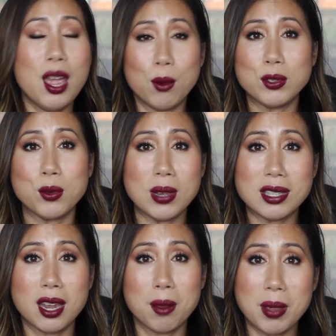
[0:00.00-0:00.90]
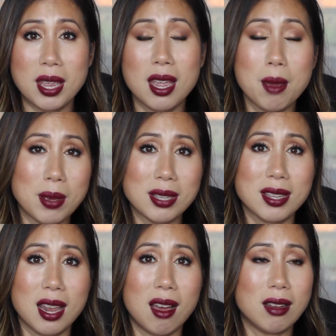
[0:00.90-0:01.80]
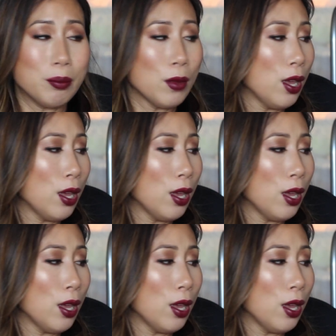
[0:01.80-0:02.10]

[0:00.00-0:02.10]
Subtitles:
it was always going to be a bestseller.